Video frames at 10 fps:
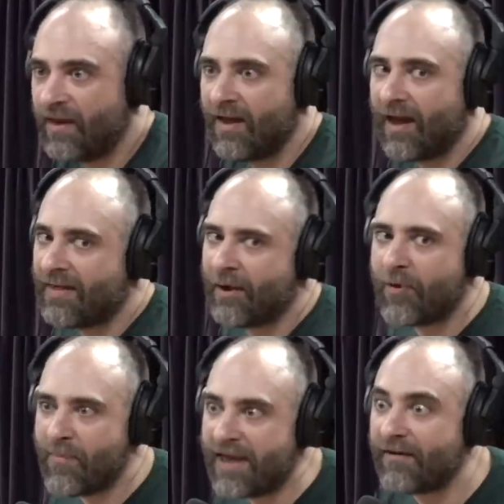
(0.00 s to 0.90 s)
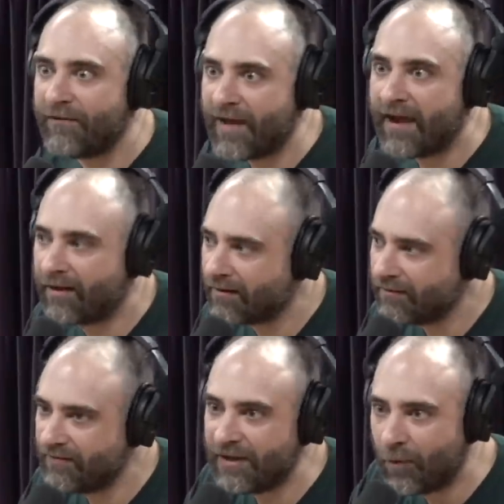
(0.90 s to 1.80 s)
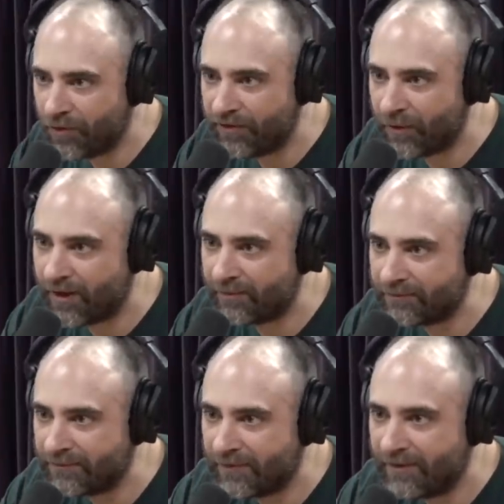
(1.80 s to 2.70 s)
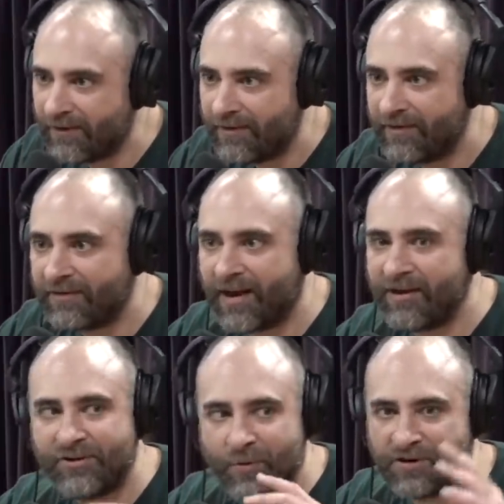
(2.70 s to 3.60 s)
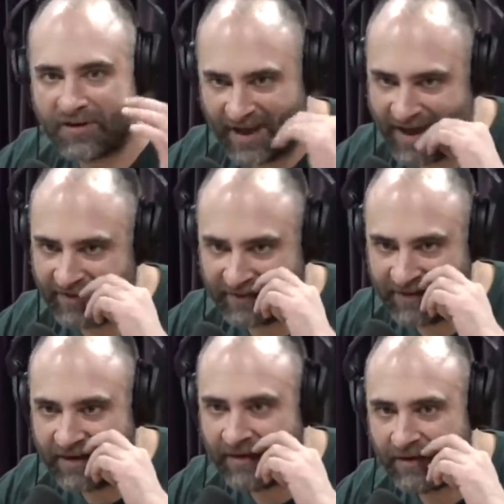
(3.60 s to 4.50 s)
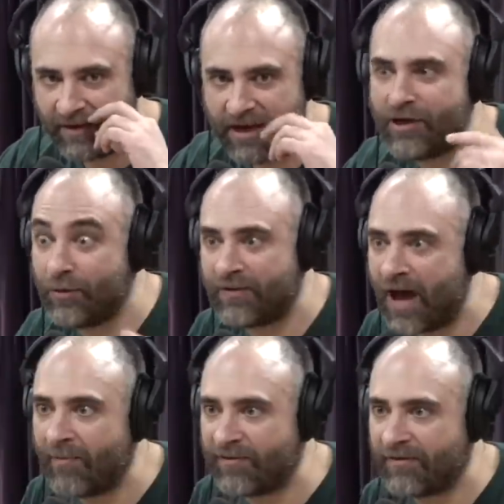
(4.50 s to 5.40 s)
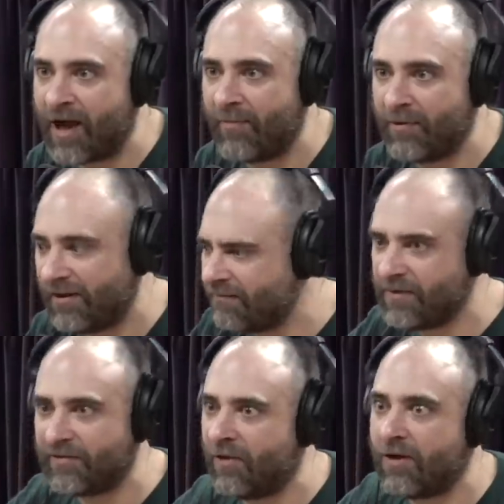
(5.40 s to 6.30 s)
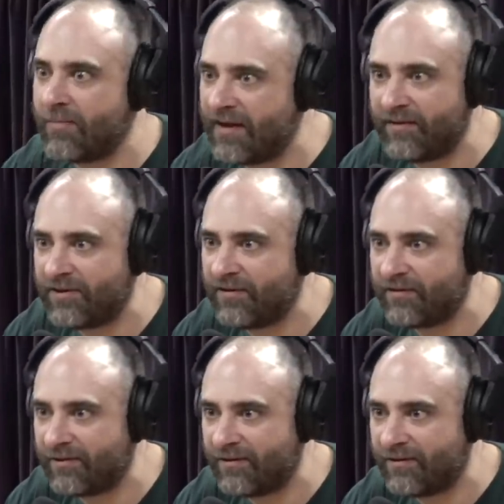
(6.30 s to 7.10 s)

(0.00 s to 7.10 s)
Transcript: and then we made a fake sequel to it this guy George Glass, and he he knew Tommy, so Tommy would leave him these long messages.